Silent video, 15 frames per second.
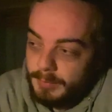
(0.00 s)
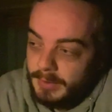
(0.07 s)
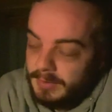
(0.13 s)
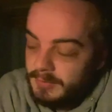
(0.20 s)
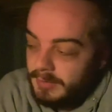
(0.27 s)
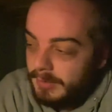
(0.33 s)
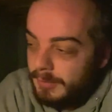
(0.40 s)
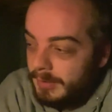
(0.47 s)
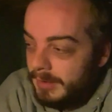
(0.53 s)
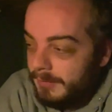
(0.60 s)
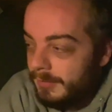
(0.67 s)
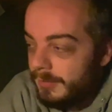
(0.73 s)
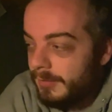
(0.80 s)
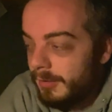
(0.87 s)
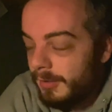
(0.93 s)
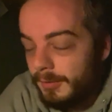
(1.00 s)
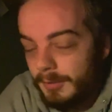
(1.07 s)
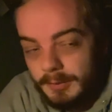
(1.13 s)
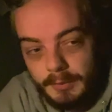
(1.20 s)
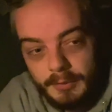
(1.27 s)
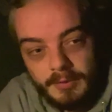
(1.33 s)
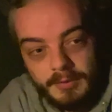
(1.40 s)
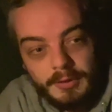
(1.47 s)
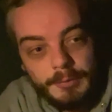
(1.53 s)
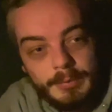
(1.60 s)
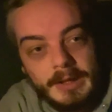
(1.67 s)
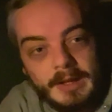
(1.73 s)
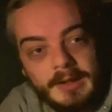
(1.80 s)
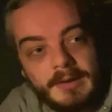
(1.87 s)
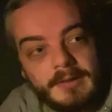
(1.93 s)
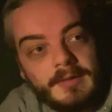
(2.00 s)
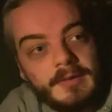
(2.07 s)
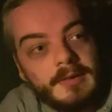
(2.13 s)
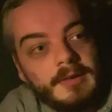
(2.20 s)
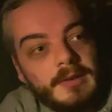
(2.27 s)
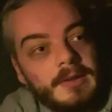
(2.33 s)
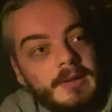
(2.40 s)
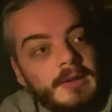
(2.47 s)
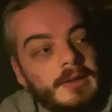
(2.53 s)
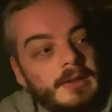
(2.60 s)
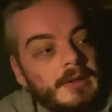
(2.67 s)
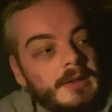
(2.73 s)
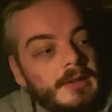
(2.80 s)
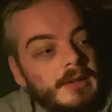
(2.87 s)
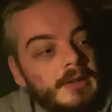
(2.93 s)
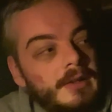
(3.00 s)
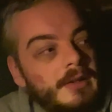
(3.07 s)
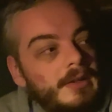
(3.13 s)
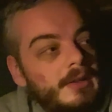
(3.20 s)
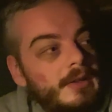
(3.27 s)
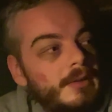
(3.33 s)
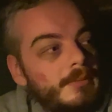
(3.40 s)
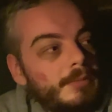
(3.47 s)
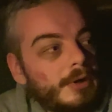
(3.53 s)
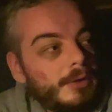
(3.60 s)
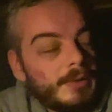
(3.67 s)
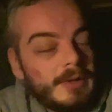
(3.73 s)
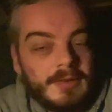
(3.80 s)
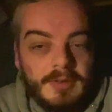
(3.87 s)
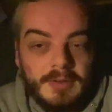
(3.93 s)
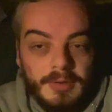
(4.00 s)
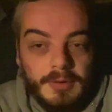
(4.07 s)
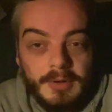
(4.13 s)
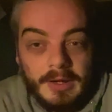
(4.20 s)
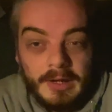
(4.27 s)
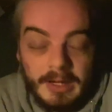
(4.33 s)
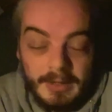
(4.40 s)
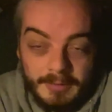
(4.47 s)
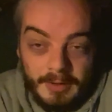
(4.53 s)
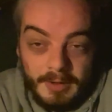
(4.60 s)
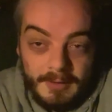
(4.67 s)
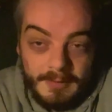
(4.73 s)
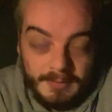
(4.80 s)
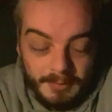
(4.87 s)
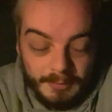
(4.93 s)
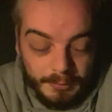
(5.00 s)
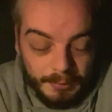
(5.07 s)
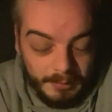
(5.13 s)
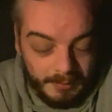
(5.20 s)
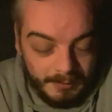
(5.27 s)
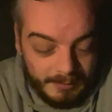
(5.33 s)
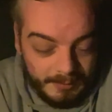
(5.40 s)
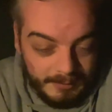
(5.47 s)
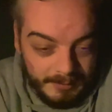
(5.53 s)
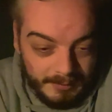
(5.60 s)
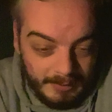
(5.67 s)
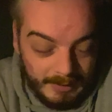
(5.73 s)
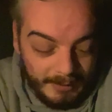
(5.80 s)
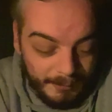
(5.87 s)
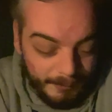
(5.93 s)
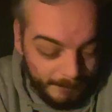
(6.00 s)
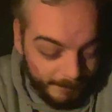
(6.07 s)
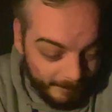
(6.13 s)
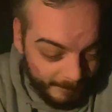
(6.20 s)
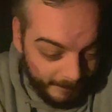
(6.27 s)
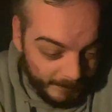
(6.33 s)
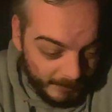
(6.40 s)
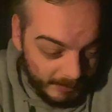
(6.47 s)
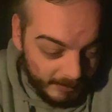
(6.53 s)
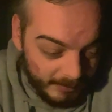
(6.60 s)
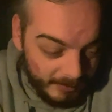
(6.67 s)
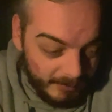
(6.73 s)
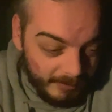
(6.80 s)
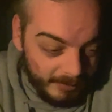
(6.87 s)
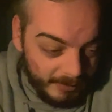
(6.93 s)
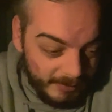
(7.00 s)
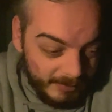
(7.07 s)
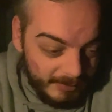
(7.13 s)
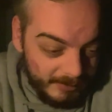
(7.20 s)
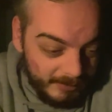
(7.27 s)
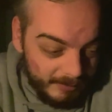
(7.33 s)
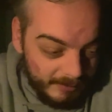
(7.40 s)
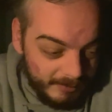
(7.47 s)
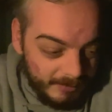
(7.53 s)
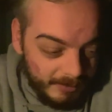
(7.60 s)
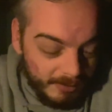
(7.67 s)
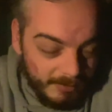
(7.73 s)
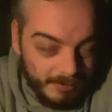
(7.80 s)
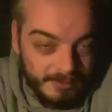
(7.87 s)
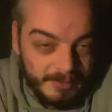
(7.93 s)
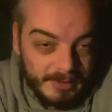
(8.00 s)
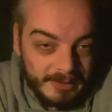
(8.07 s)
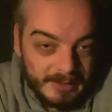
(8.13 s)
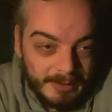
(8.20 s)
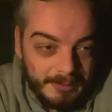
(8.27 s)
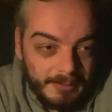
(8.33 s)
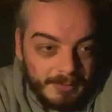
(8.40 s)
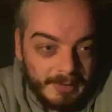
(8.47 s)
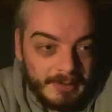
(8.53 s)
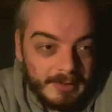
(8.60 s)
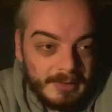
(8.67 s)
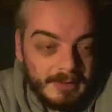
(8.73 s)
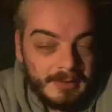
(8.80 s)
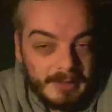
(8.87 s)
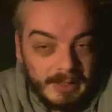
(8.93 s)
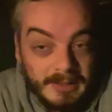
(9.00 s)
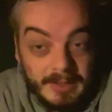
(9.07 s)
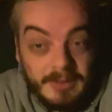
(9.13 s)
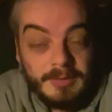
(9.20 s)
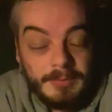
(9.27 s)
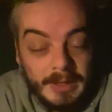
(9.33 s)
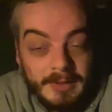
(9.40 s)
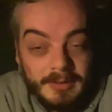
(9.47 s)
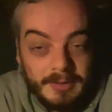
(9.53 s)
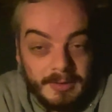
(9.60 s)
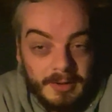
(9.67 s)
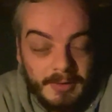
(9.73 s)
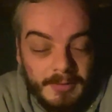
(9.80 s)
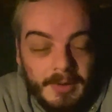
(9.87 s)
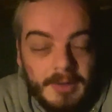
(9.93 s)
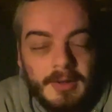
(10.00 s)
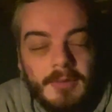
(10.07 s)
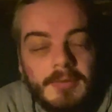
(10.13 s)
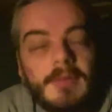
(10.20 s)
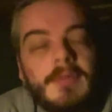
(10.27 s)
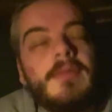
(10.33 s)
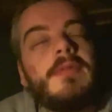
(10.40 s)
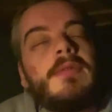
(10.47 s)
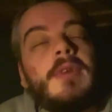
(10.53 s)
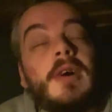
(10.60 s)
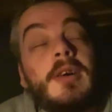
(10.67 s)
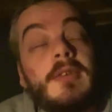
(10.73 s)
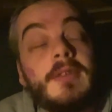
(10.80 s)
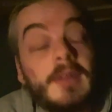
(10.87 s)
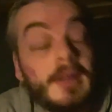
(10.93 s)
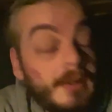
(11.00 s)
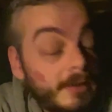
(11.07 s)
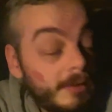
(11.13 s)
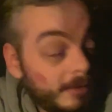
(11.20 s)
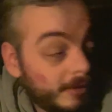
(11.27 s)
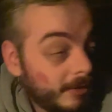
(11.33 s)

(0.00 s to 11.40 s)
pinch it or whatever, so I wasn't too panicked. But I went to have an Iceland order now, and I got to the checkout and was like, they need your bank card. And I'm like, oh, for fuck's sake.